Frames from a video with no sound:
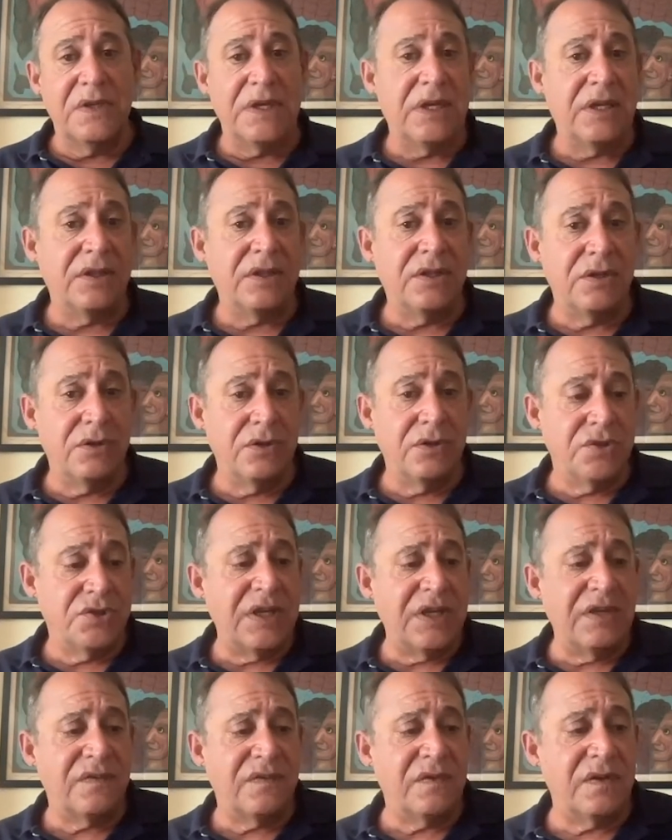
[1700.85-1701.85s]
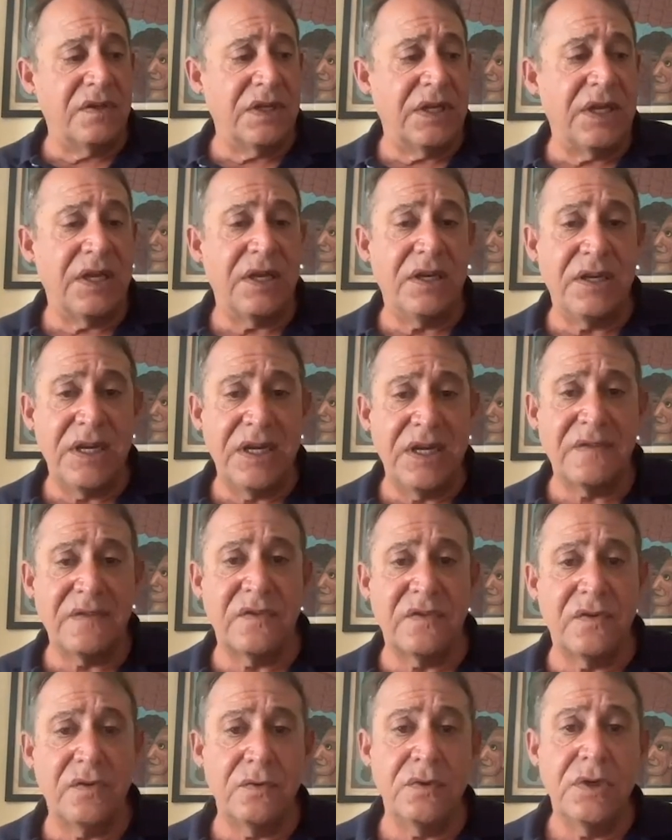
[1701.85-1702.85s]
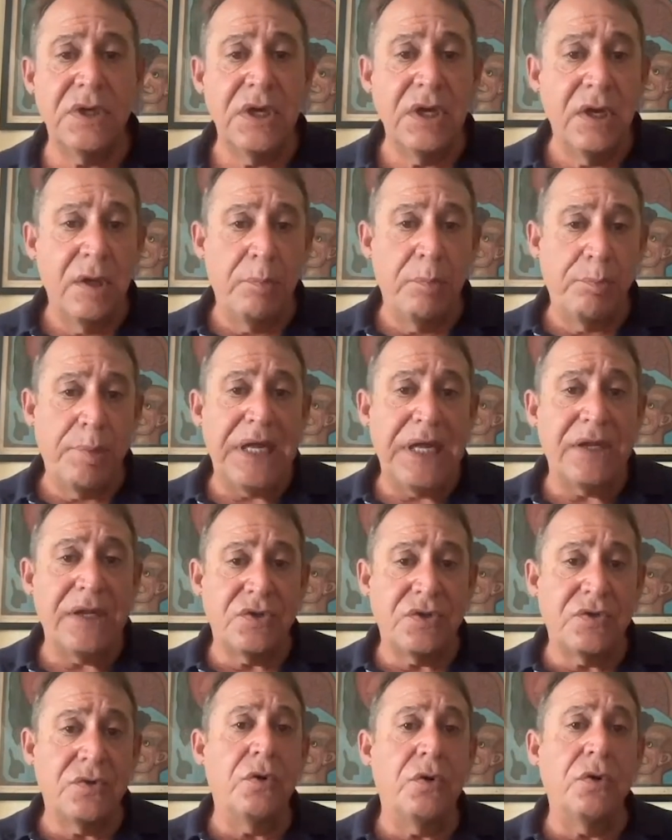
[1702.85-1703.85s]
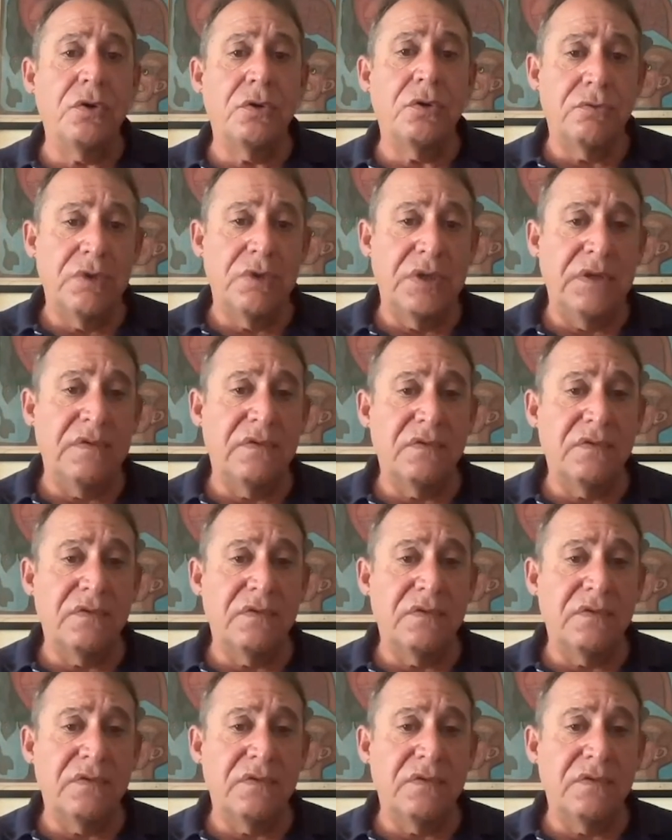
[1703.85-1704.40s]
And they're adjacent and next to patch coral reefs,